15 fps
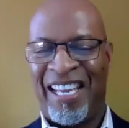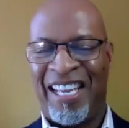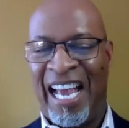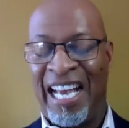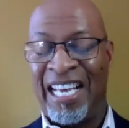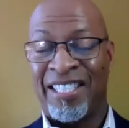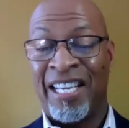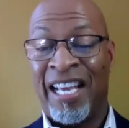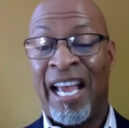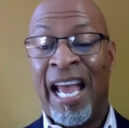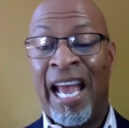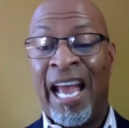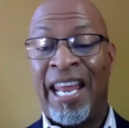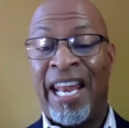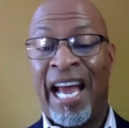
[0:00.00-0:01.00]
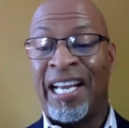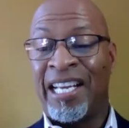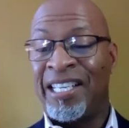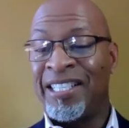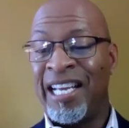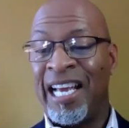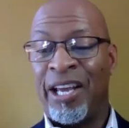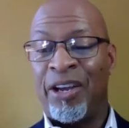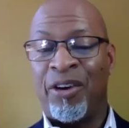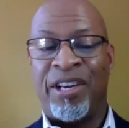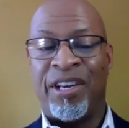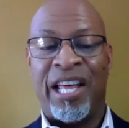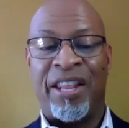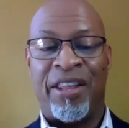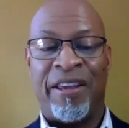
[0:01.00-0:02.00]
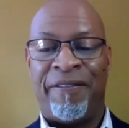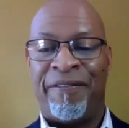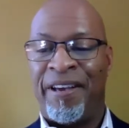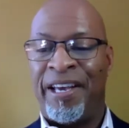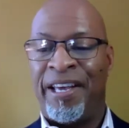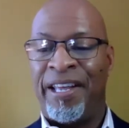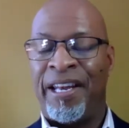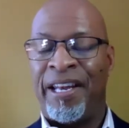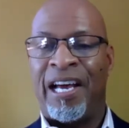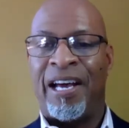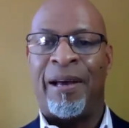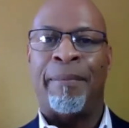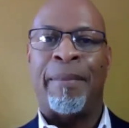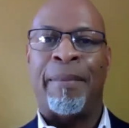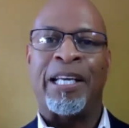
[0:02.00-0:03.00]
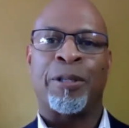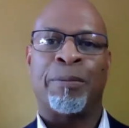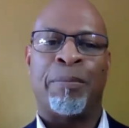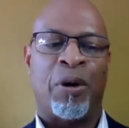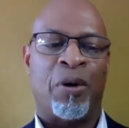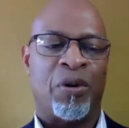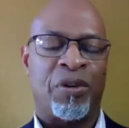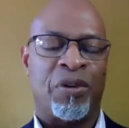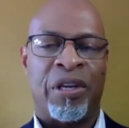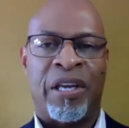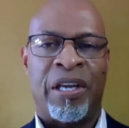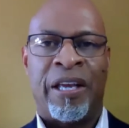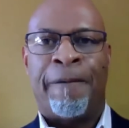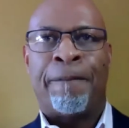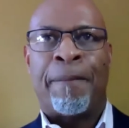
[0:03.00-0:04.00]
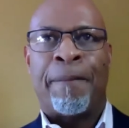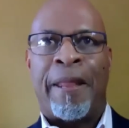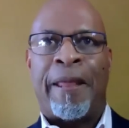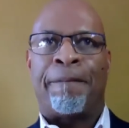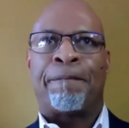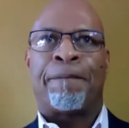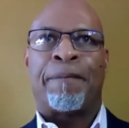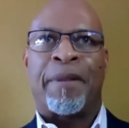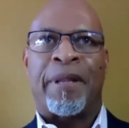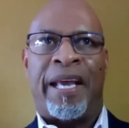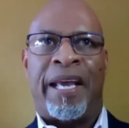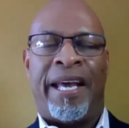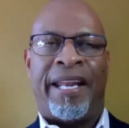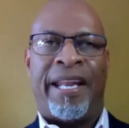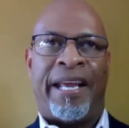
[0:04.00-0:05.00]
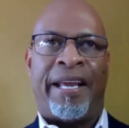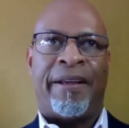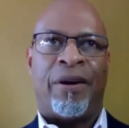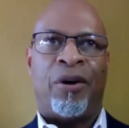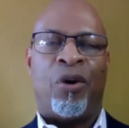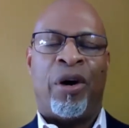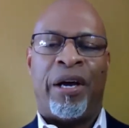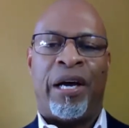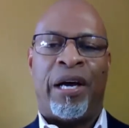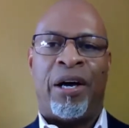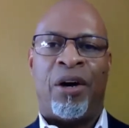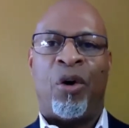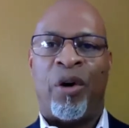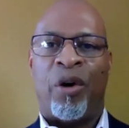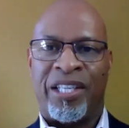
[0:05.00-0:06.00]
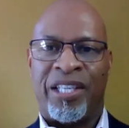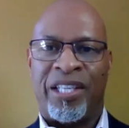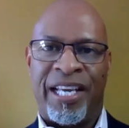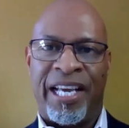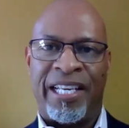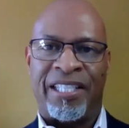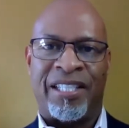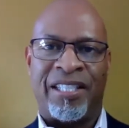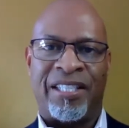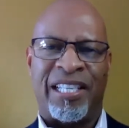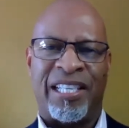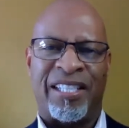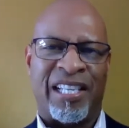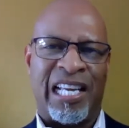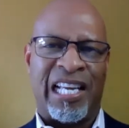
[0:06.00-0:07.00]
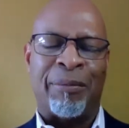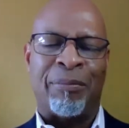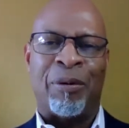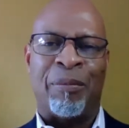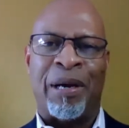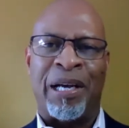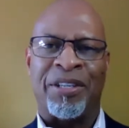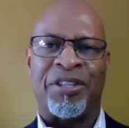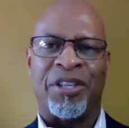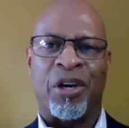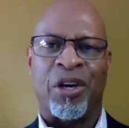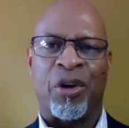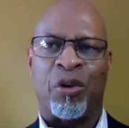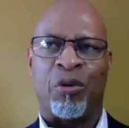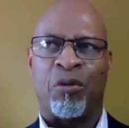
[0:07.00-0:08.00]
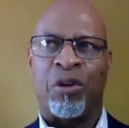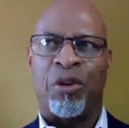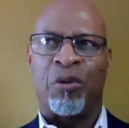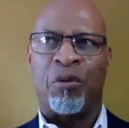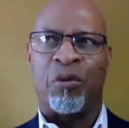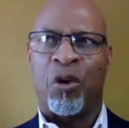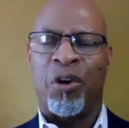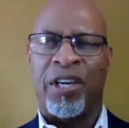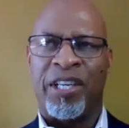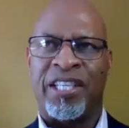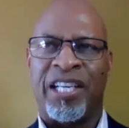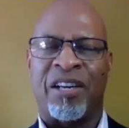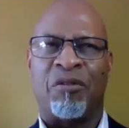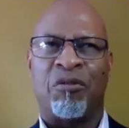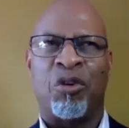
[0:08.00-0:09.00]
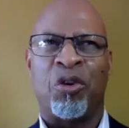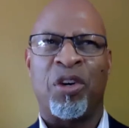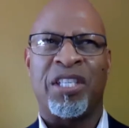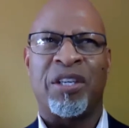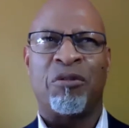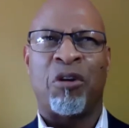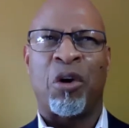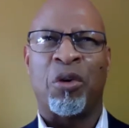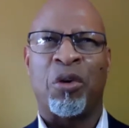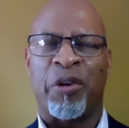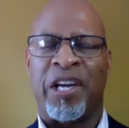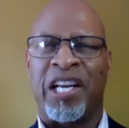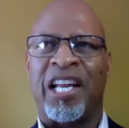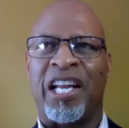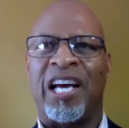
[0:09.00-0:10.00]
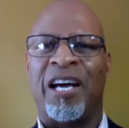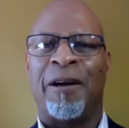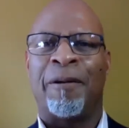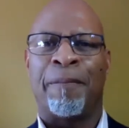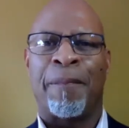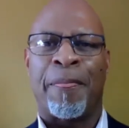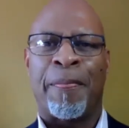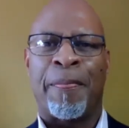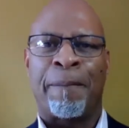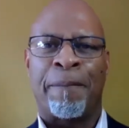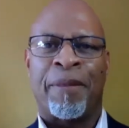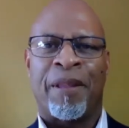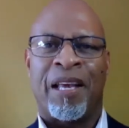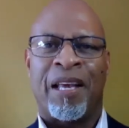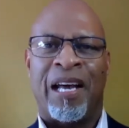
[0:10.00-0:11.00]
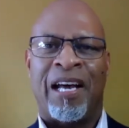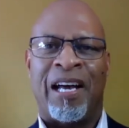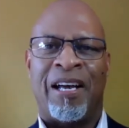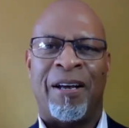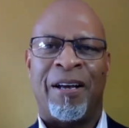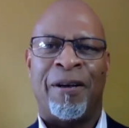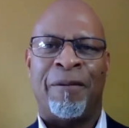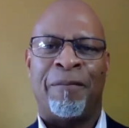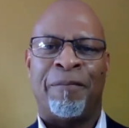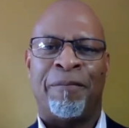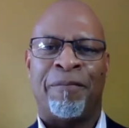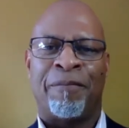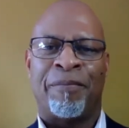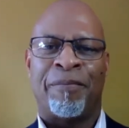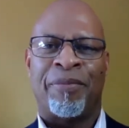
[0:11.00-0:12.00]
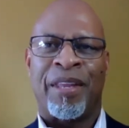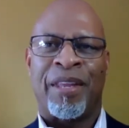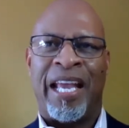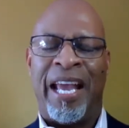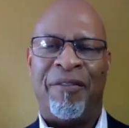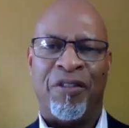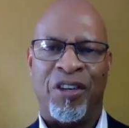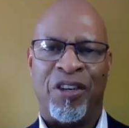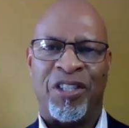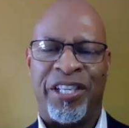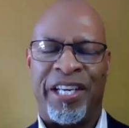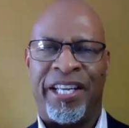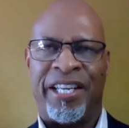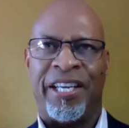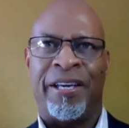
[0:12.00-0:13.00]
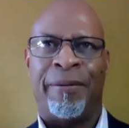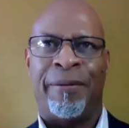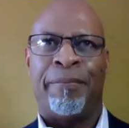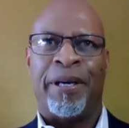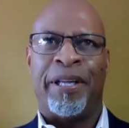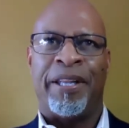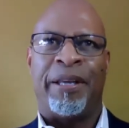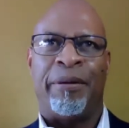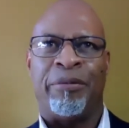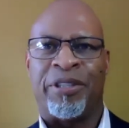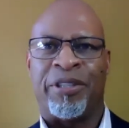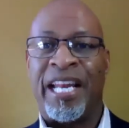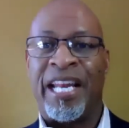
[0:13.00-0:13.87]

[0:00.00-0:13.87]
yes. And I can tell you another event. Uh, I spoke at a uh, organization just a couple months ago, the, the Rotary, Rotary, Rotary Club um, in Virginia, but it was in